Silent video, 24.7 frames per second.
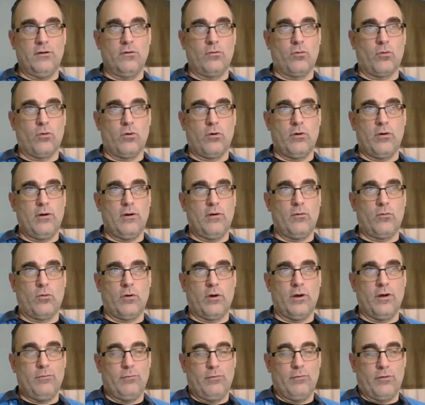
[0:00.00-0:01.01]
or, or
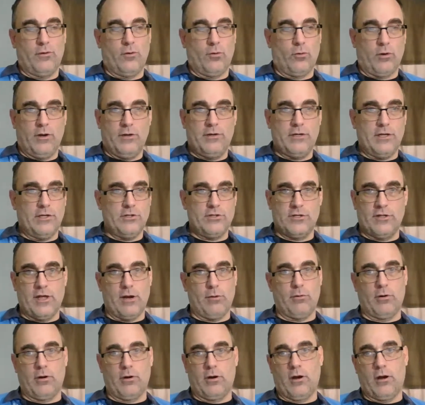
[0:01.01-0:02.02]
with an orientation in that
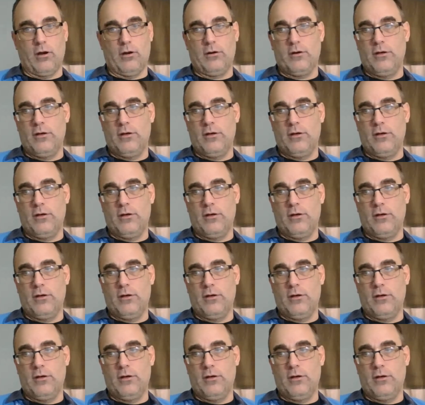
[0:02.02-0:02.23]
regard.